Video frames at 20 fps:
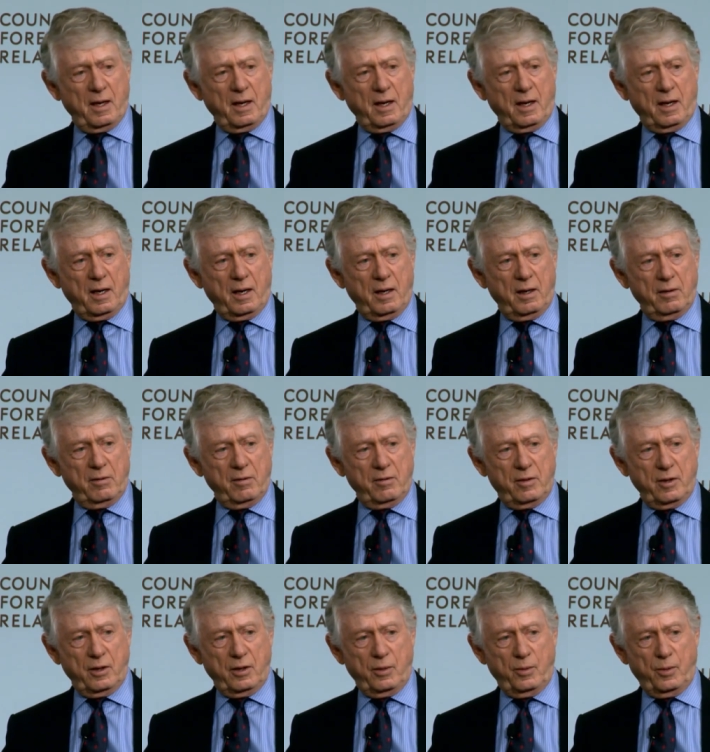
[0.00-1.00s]
And
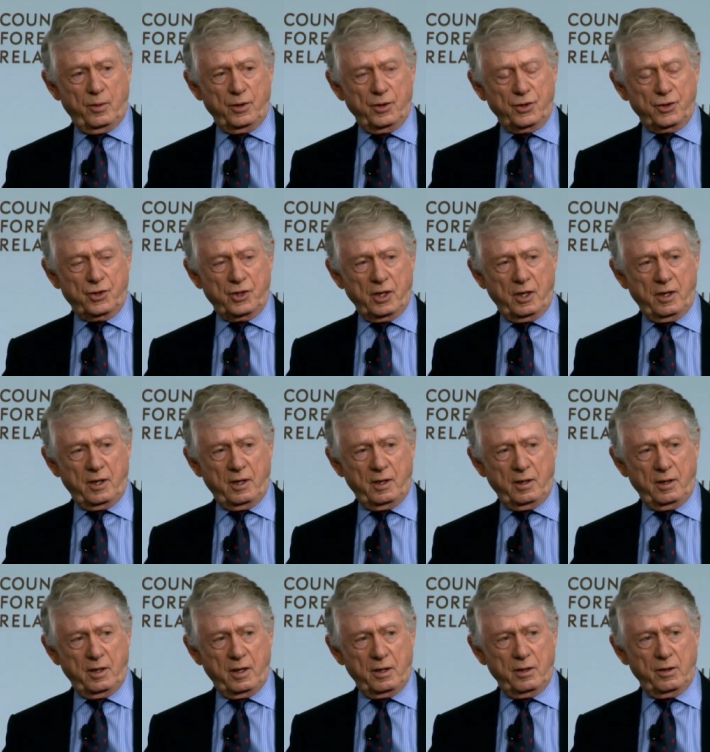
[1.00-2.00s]
there was a
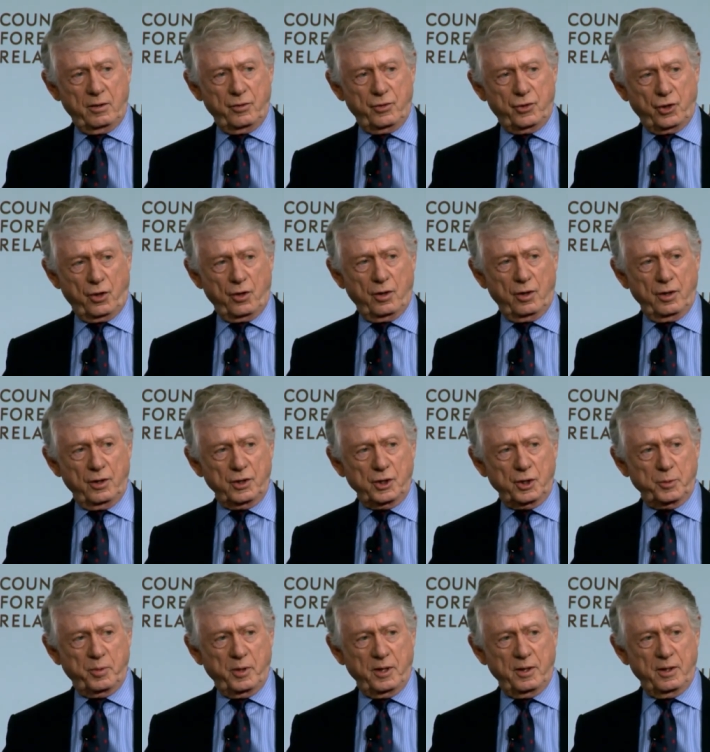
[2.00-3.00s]
young
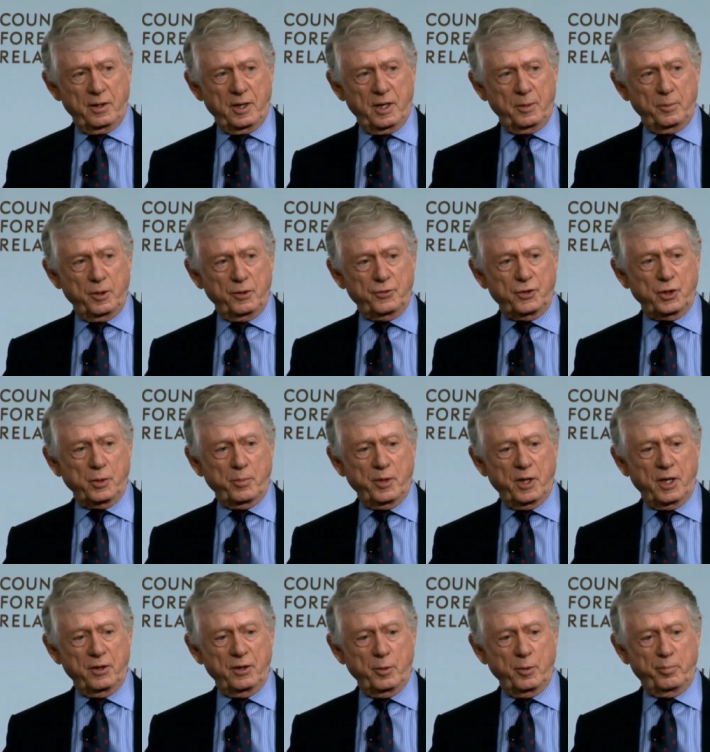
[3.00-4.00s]
journalist by the name of
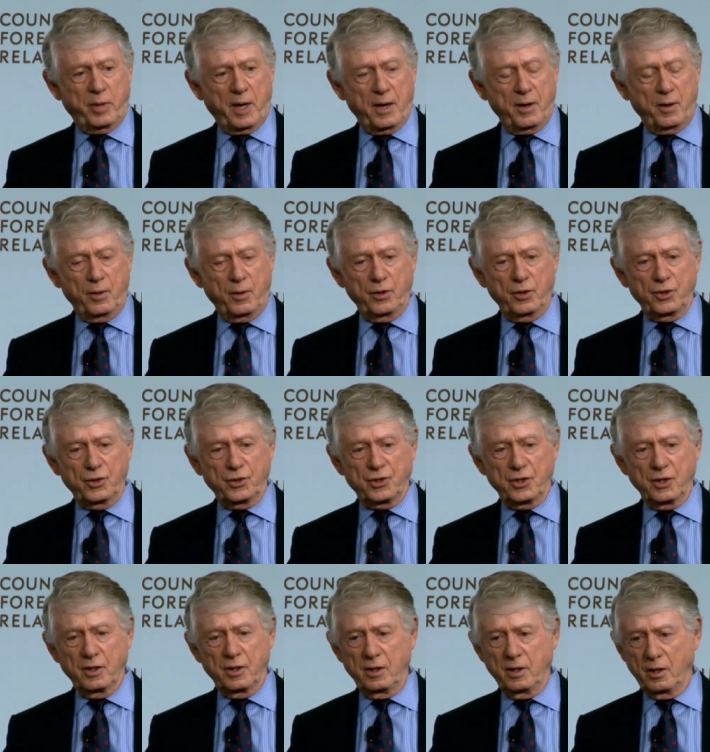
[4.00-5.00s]
Samantha Powers
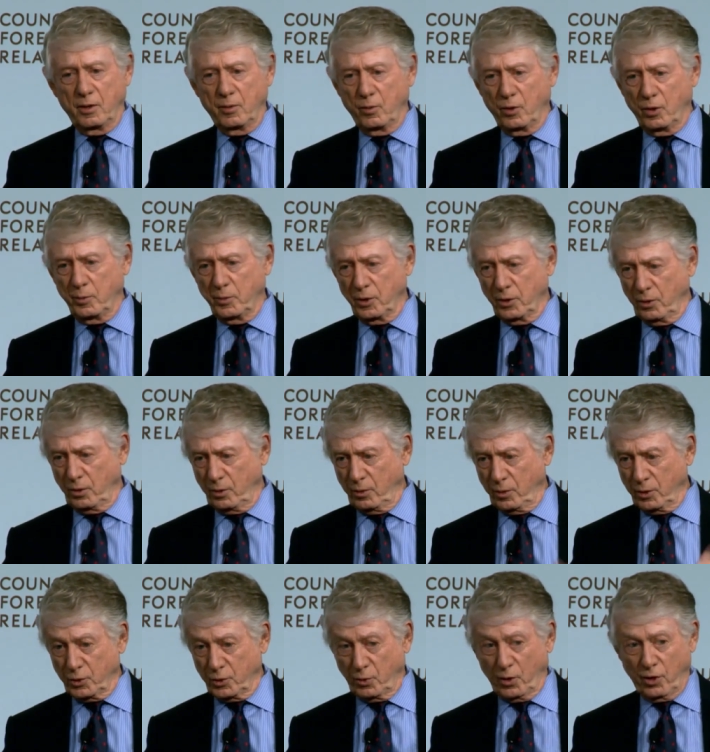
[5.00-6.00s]
and a young woman who
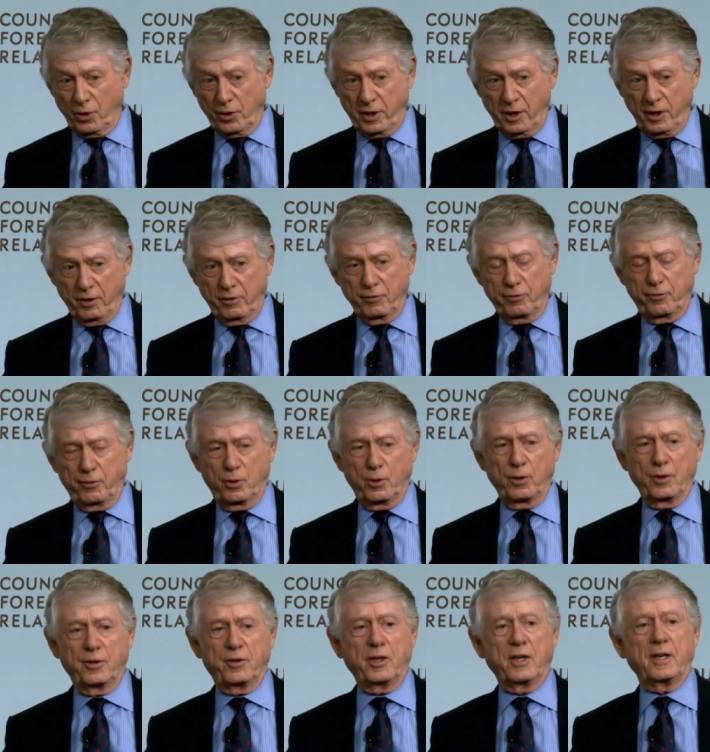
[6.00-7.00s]
was working
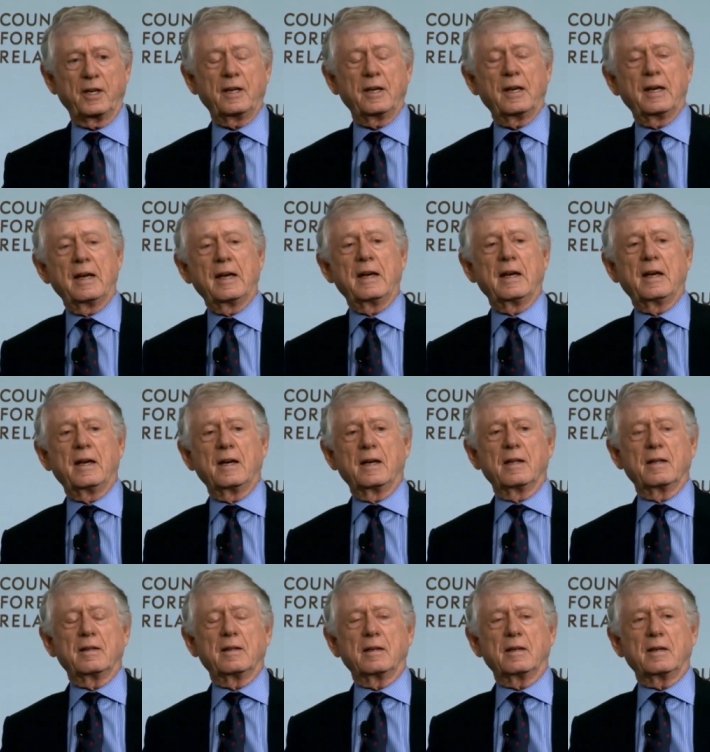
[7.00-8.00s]
for the,
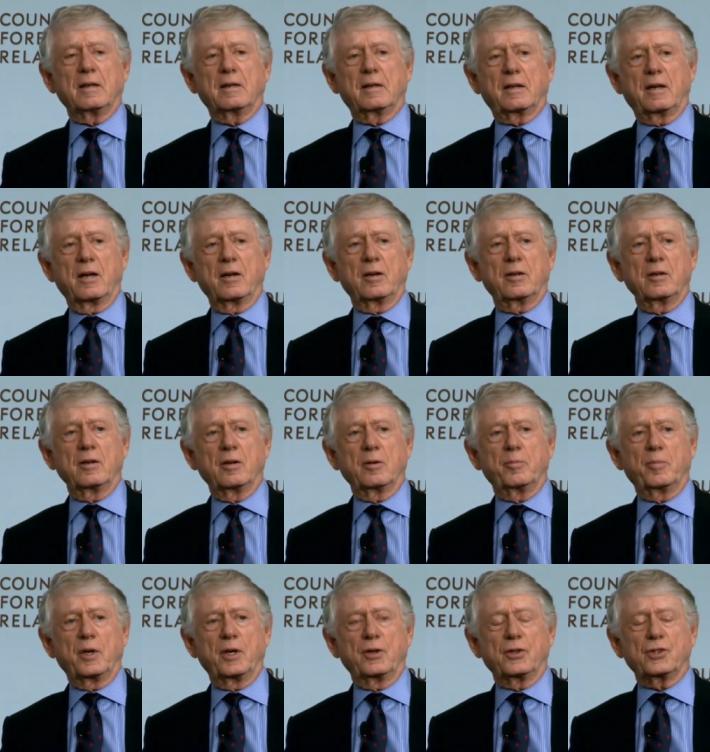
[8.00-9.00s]
the Clinton
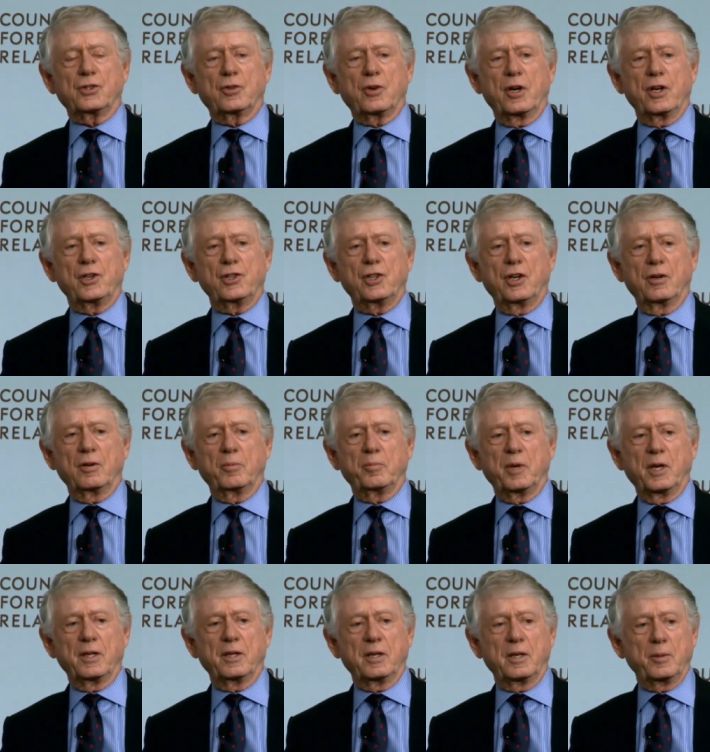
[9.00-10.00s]
administration
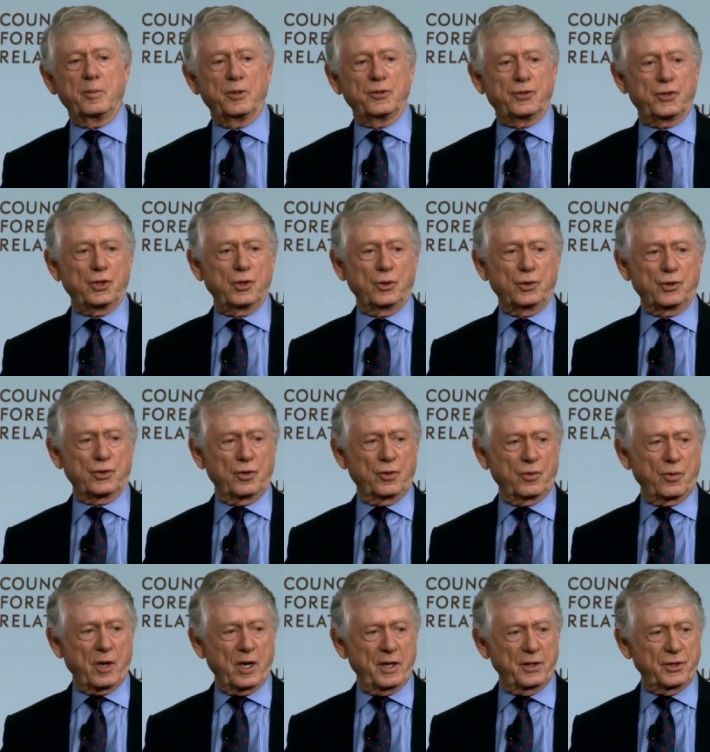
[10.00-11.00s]
by the name of Susan
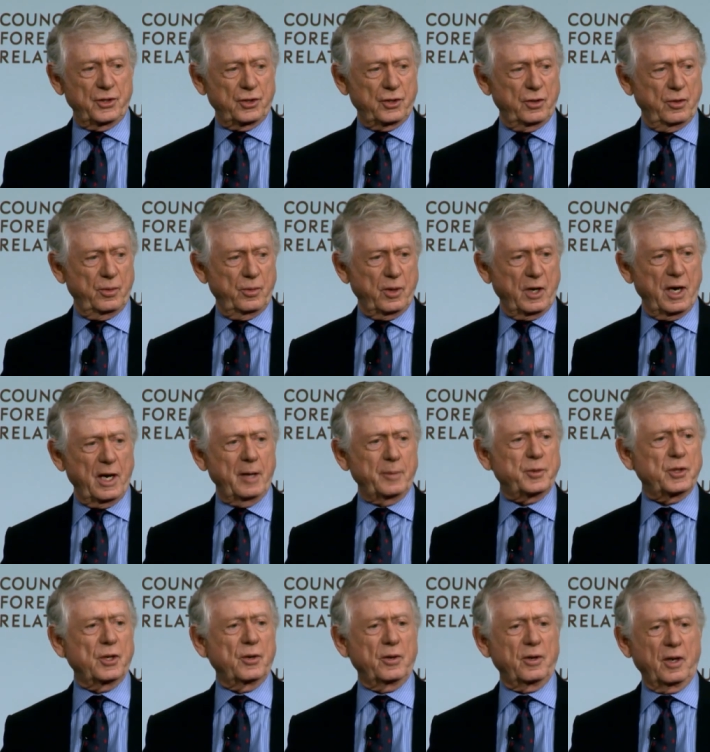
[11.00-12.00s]
Rice, who were
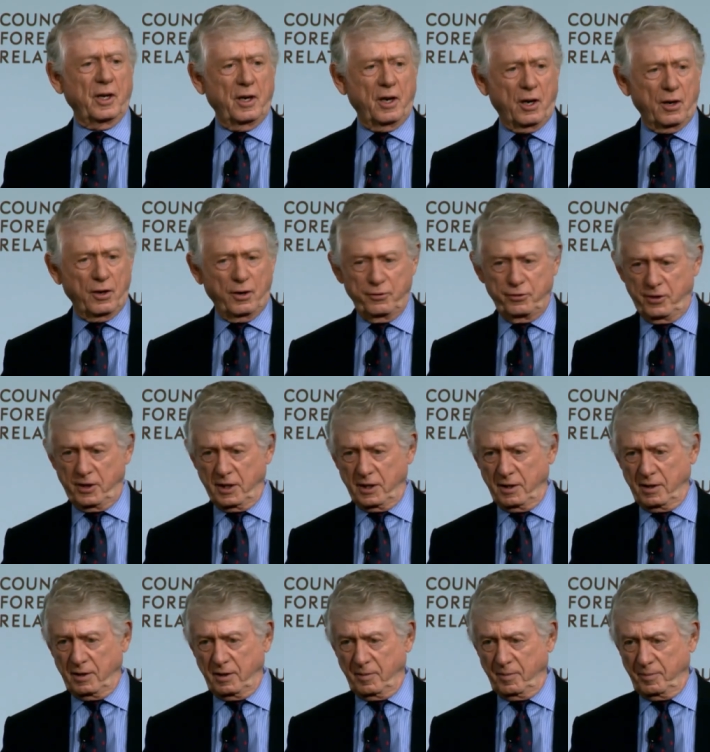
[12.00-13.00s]
absolutely horrified
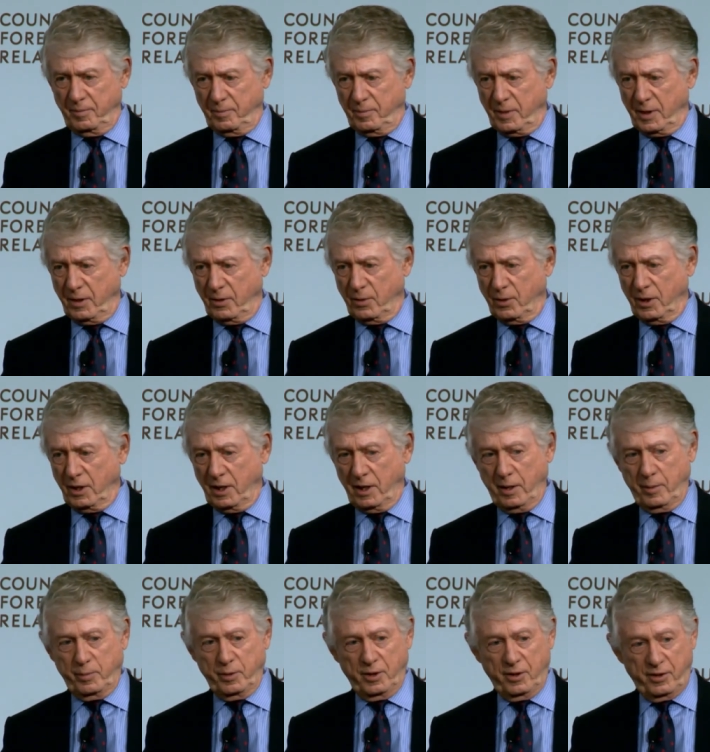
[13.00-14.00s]
by what
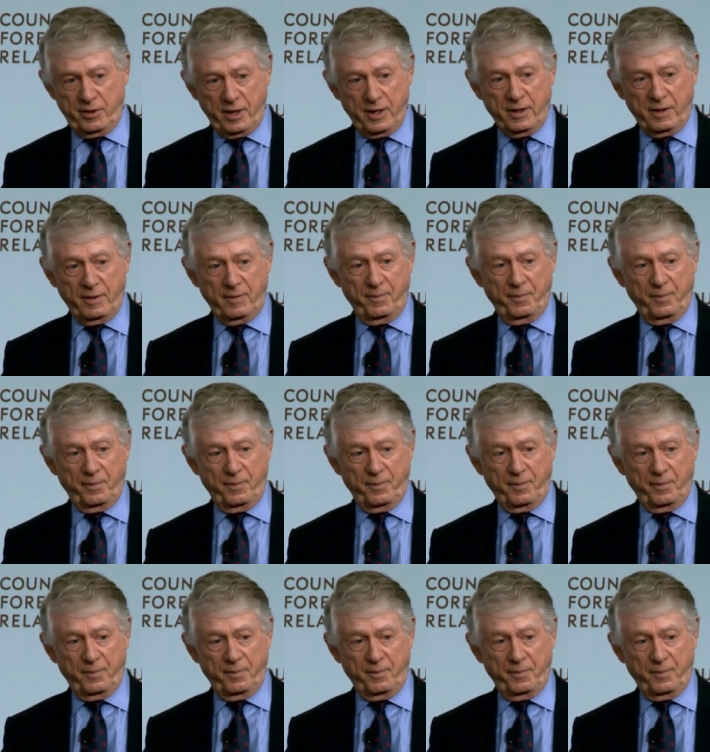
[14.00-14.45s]
happened then.